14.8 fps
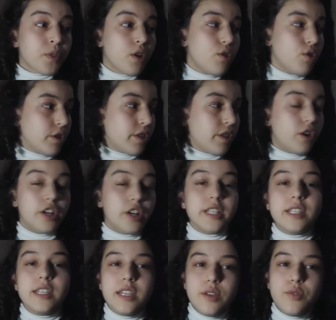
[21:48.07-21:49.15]
or the
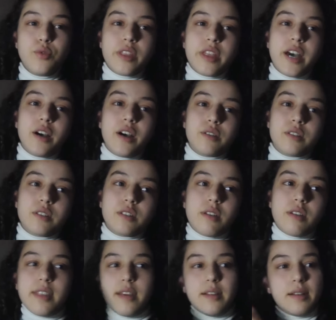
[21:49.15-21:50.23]
ID without
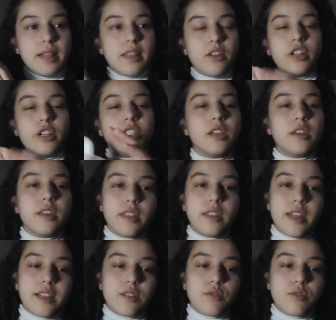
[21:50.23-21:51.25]
the ID that